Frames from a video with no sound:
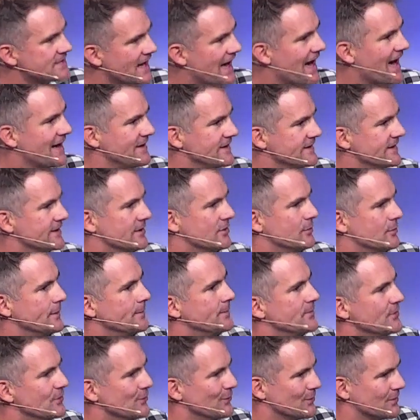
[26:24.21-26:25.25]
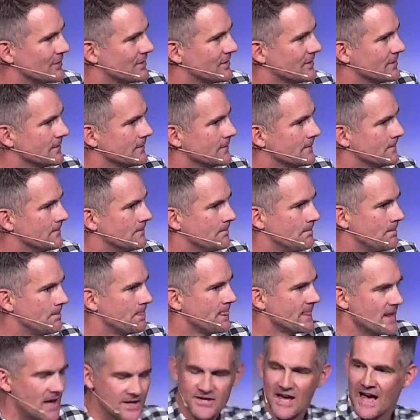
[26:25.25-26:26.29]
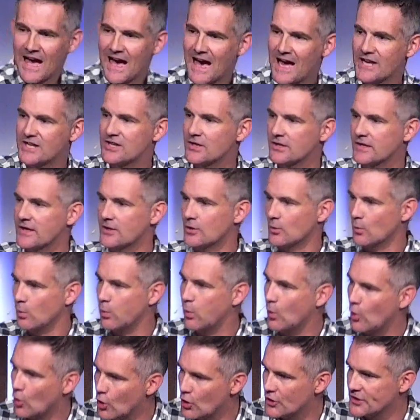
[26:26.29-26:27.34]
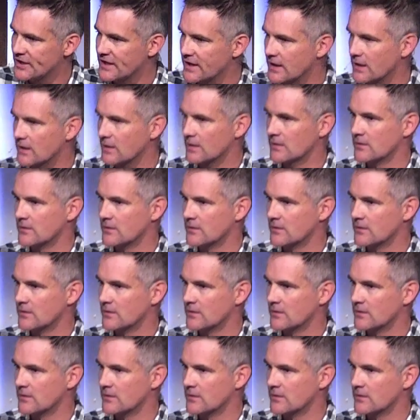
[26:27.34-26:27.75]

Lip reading: hard to get a rebuke. It's hard to get a warning.